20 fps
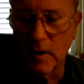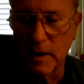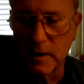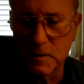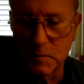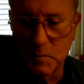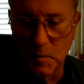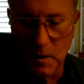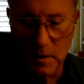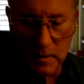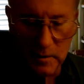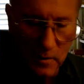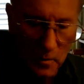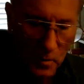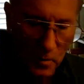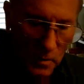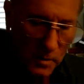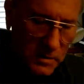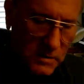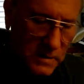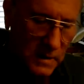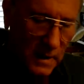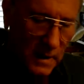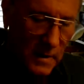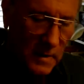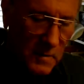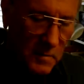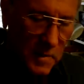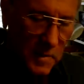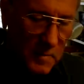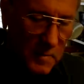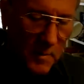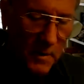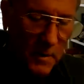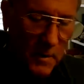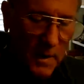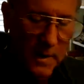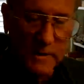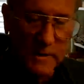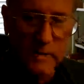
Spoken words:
but they get very flexible.